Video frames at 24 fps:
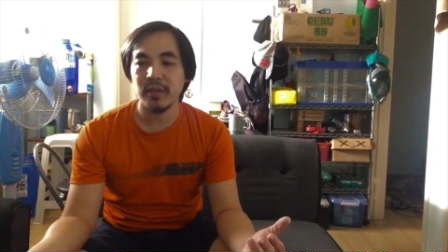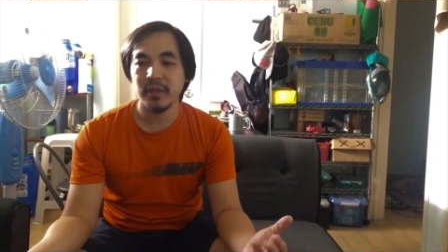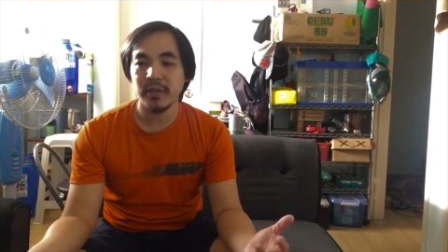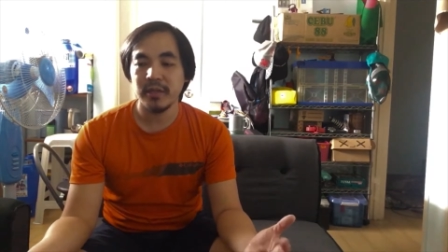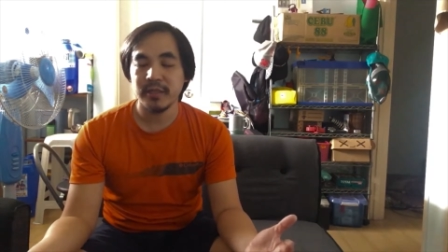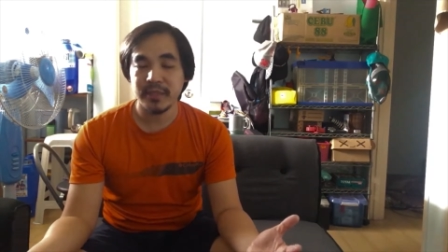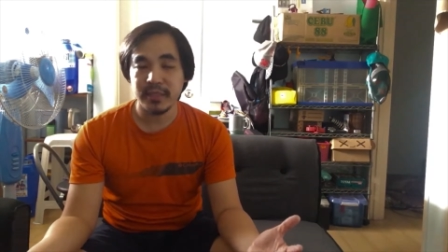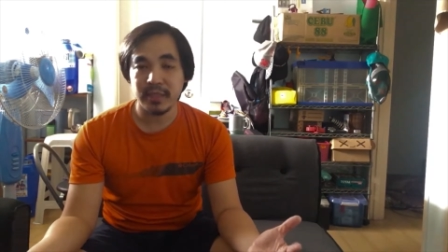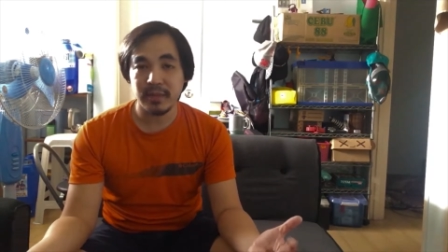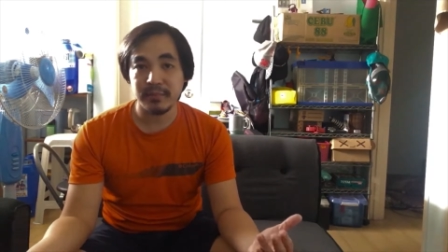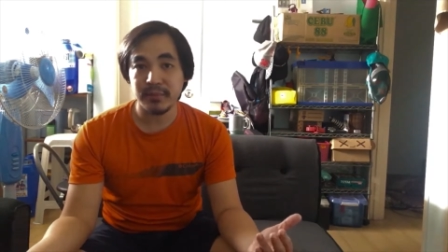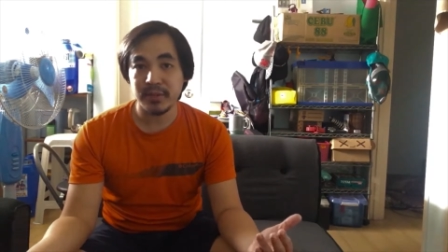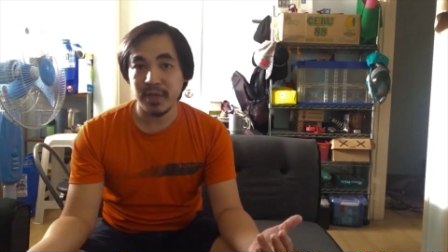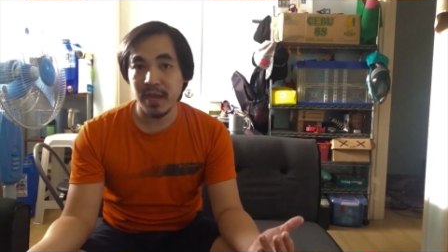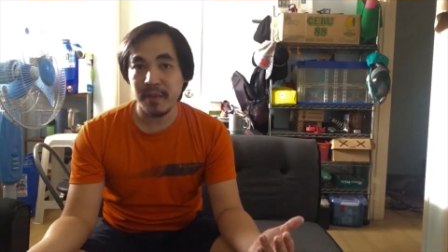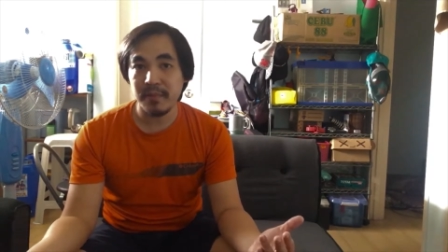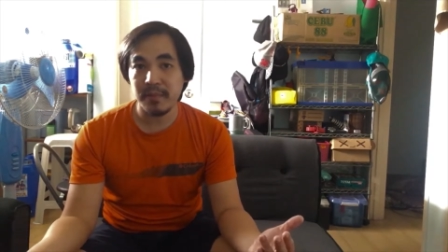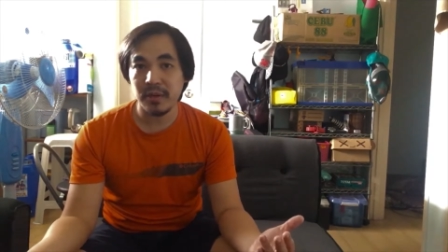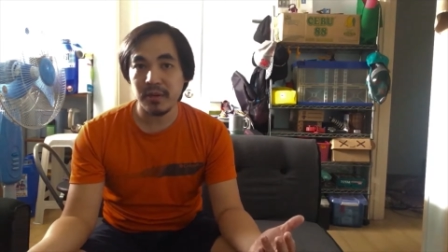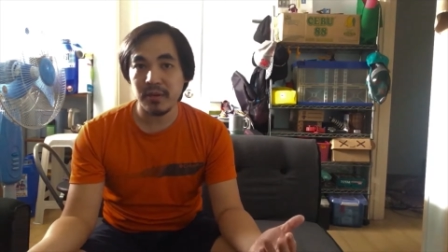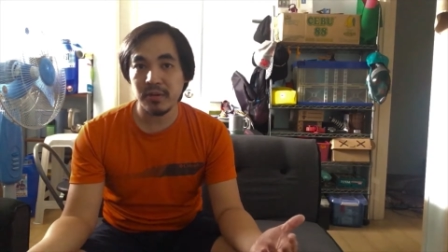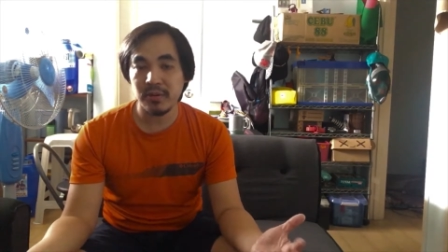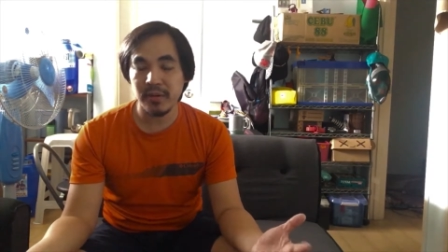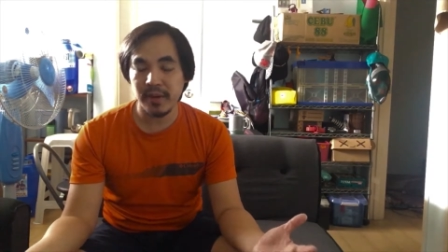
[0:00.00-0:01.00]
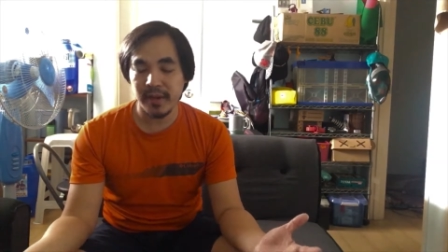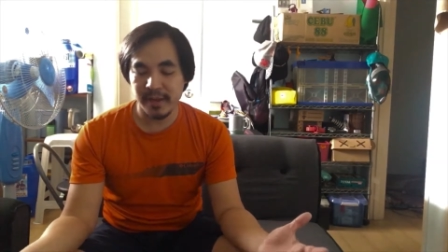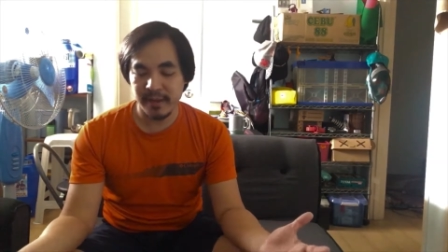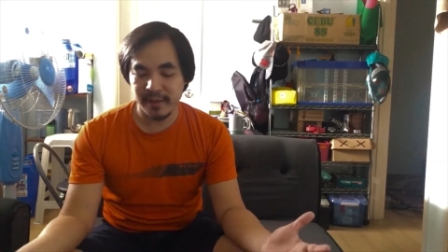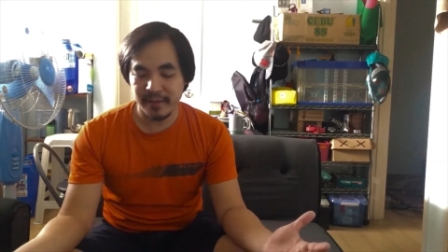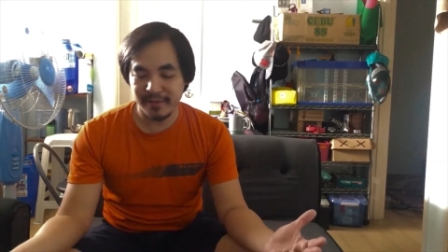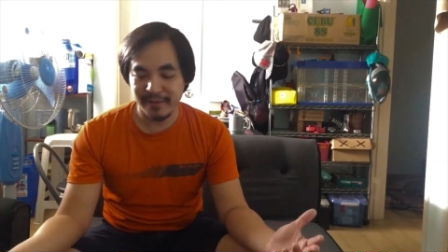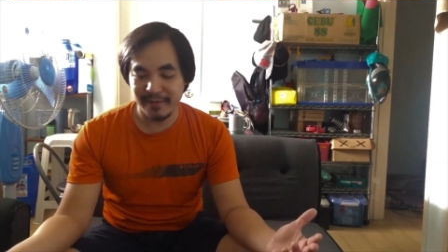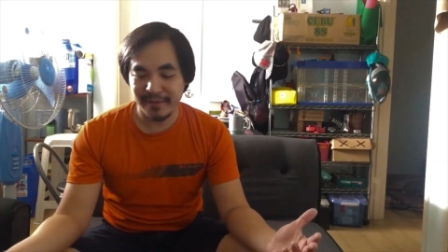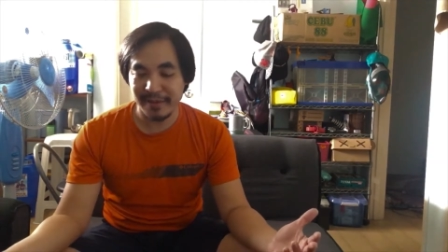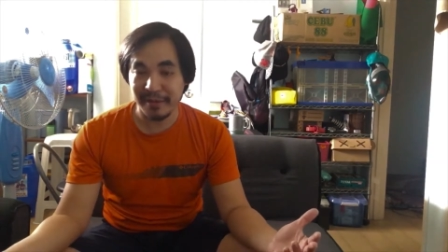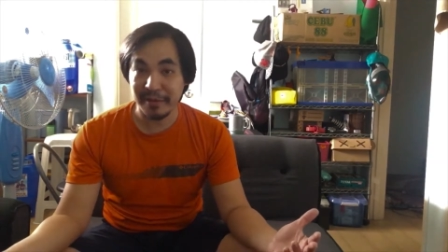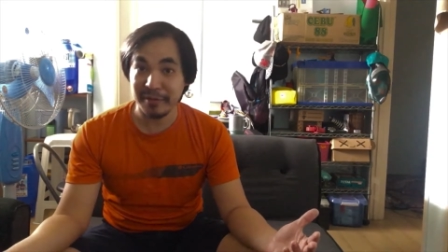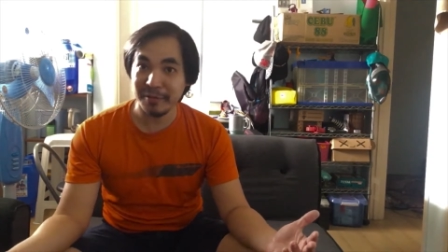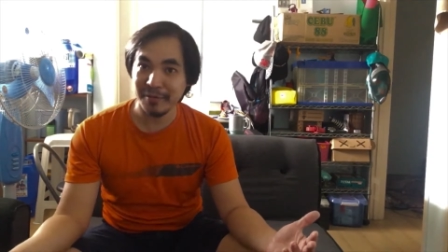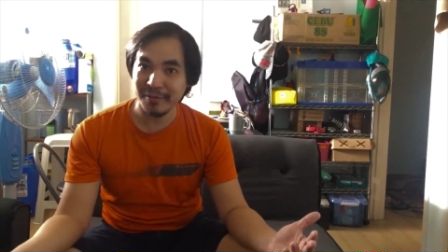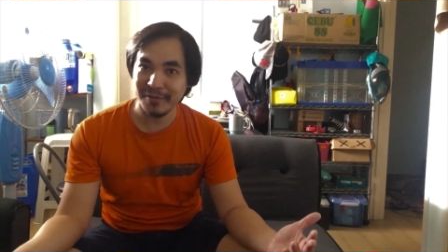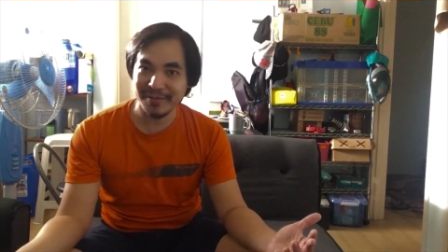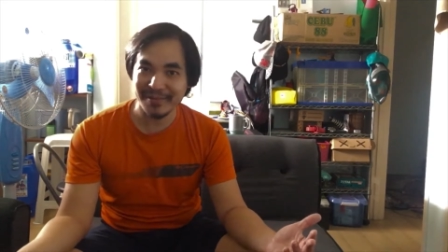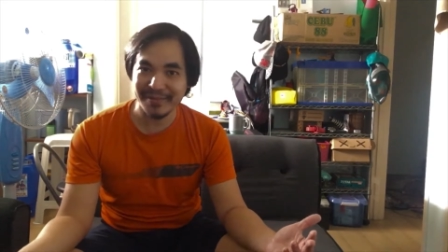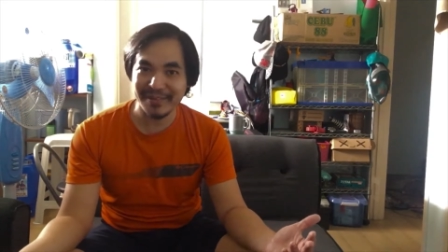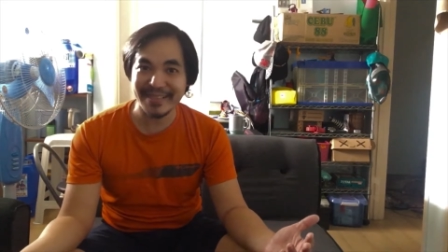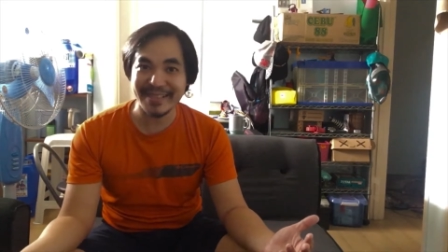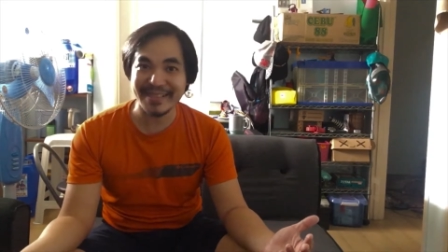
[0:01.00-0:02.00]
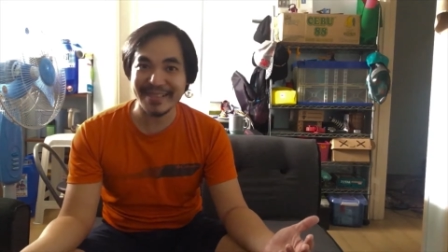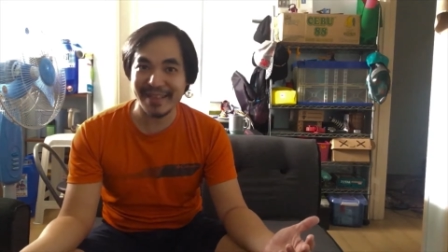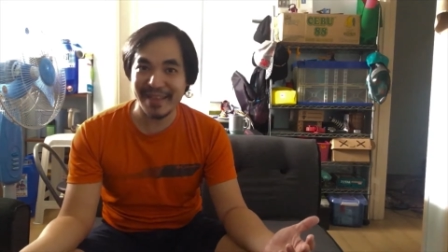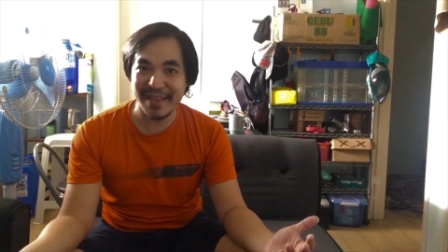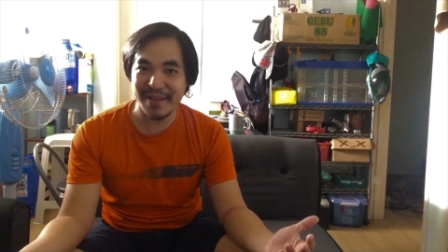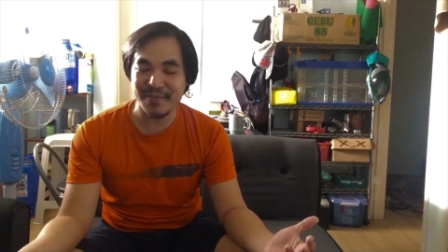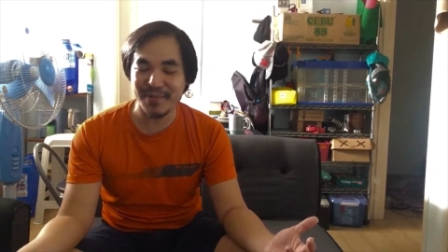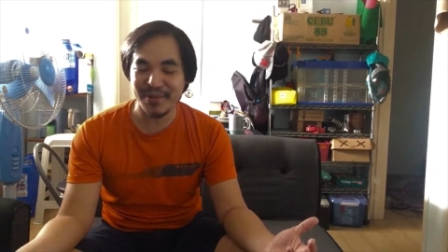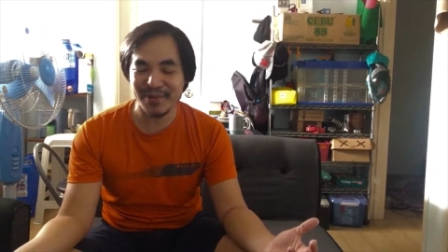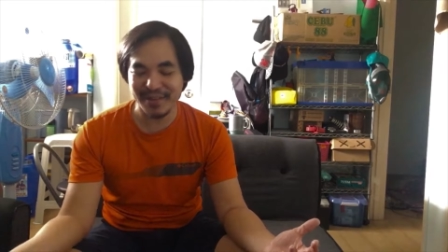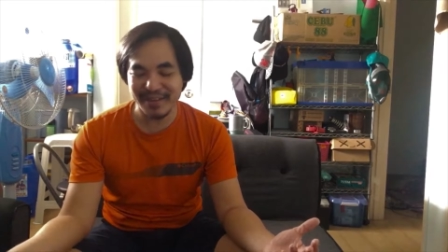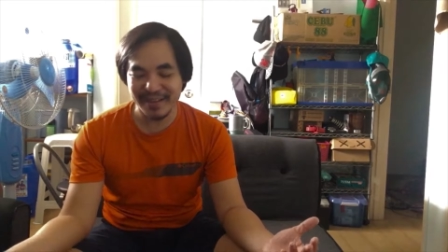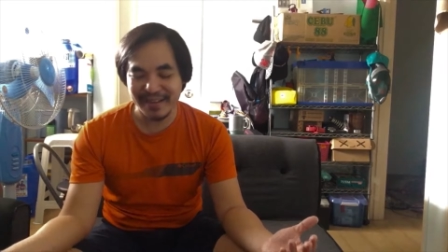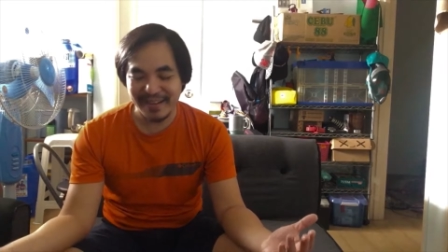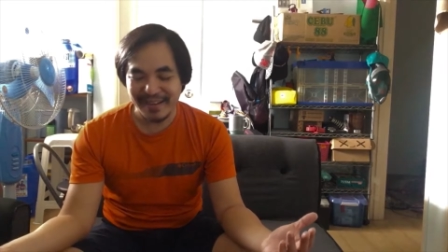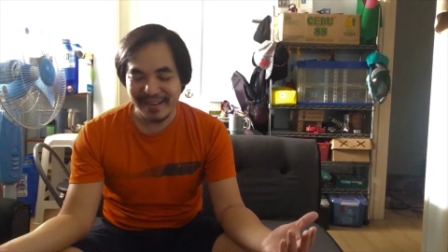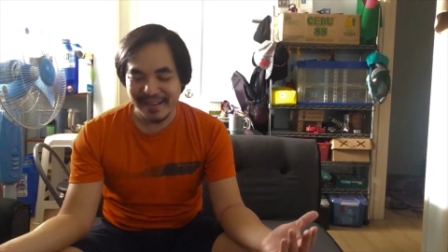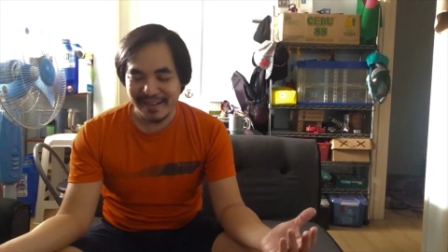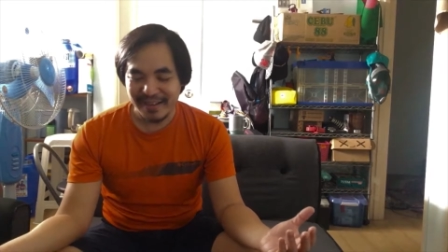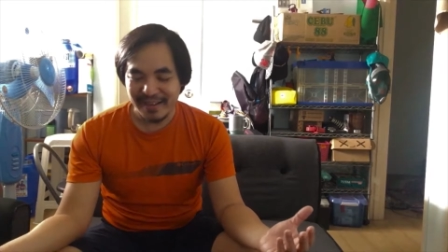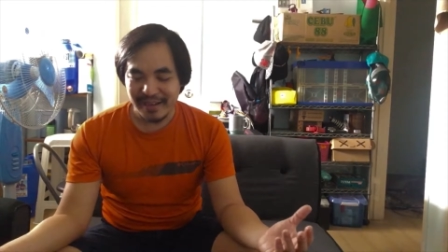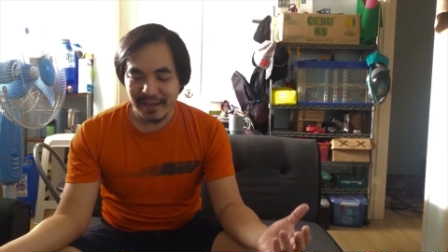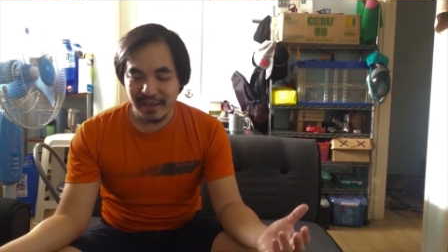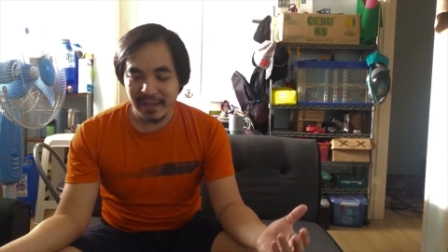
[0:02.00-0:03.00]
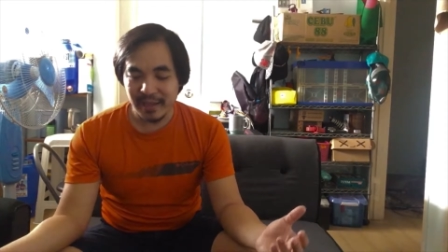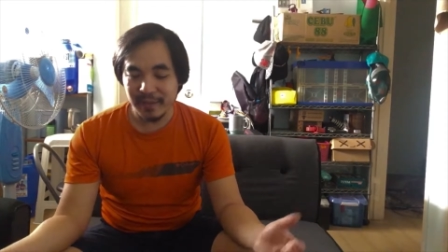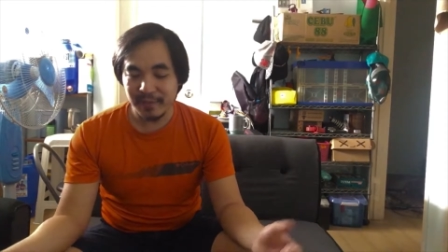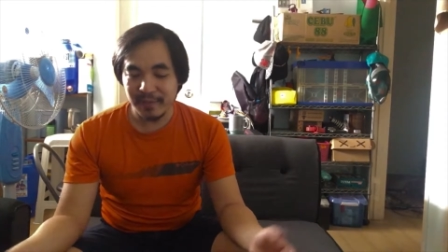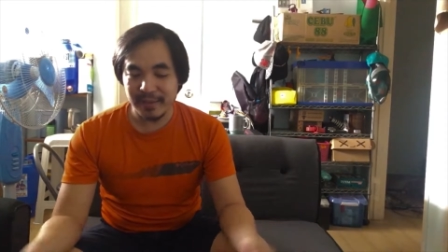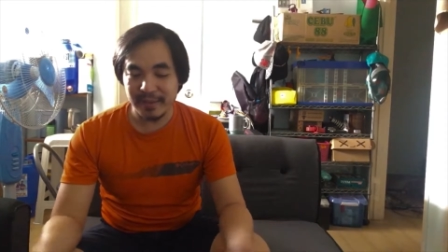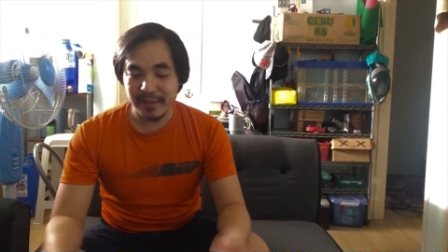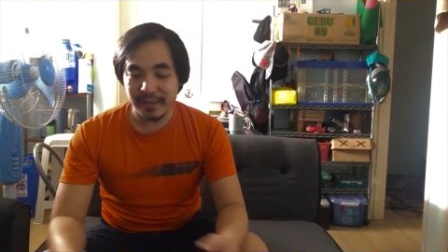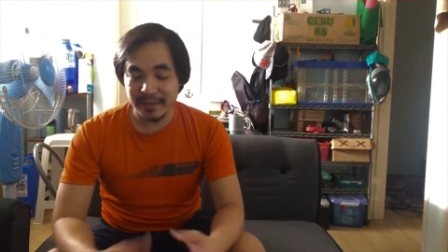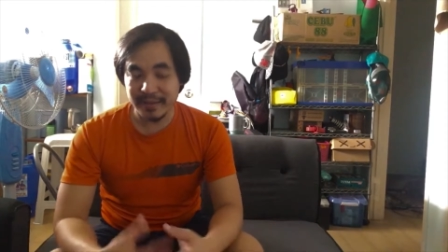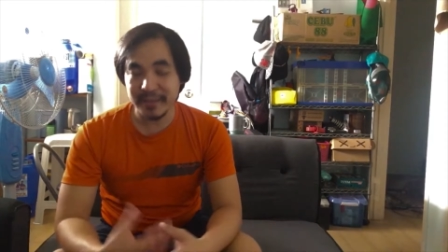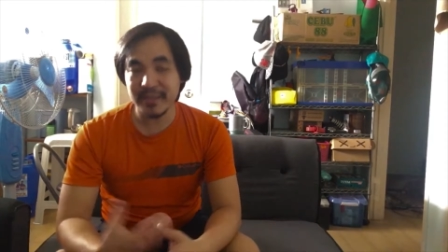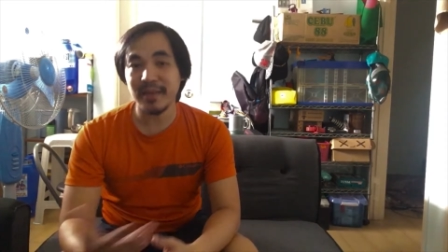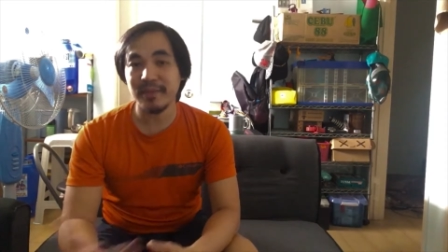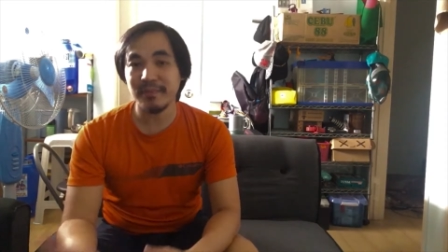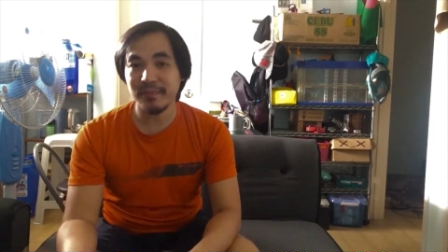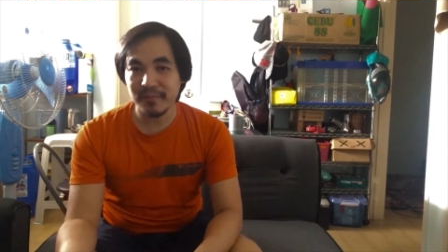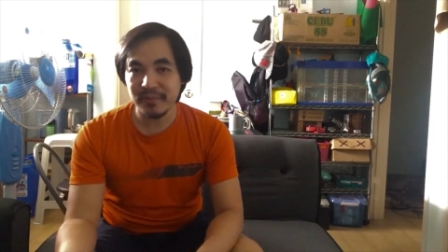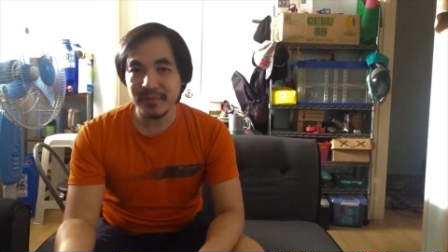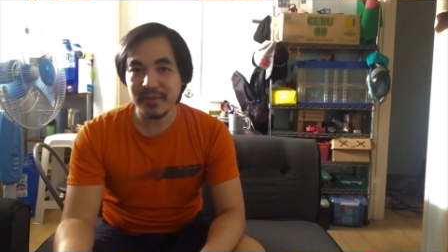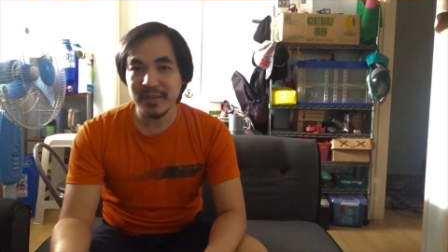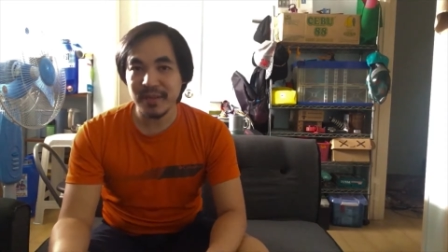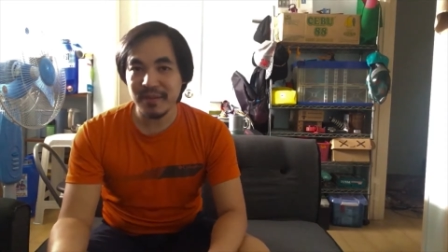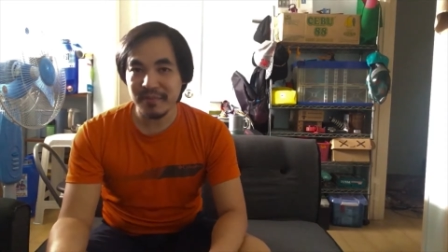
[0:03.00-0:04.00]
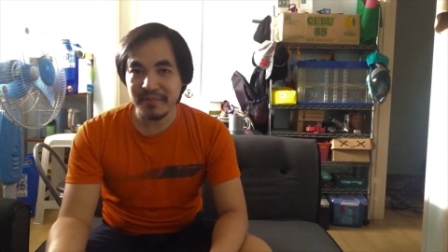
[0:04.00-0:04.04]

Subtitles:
some time ago, and disclaimer, and some